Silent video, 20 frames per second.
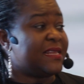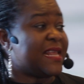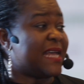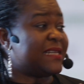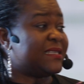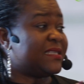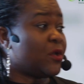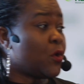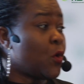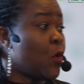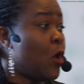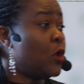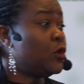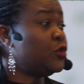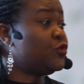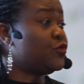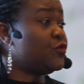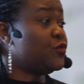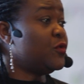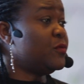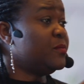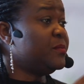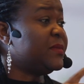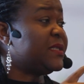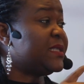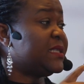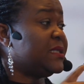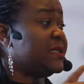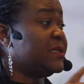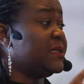that's the cold
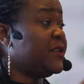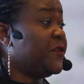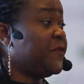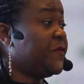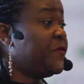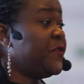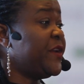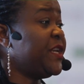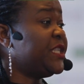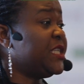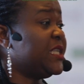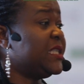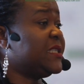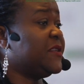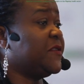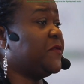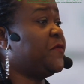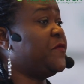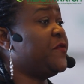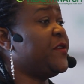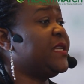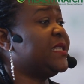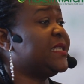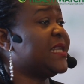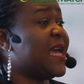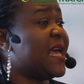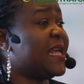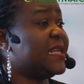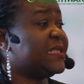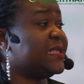rooms, the fridges, the
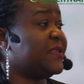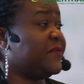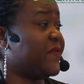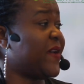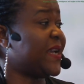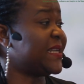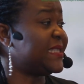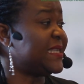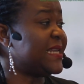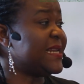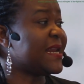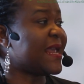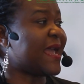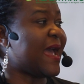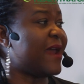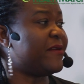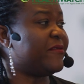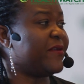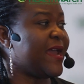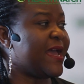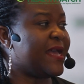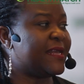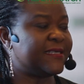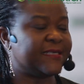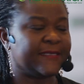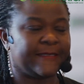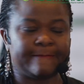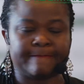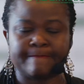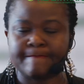freezers, the vaccine
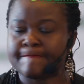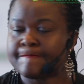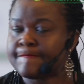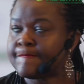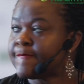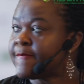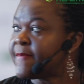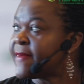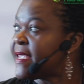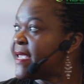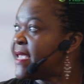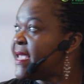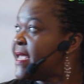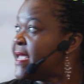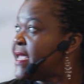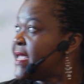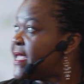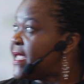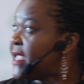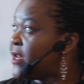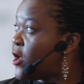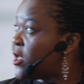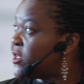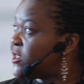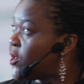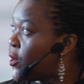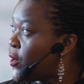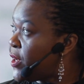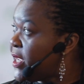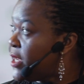carriers. It
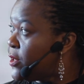also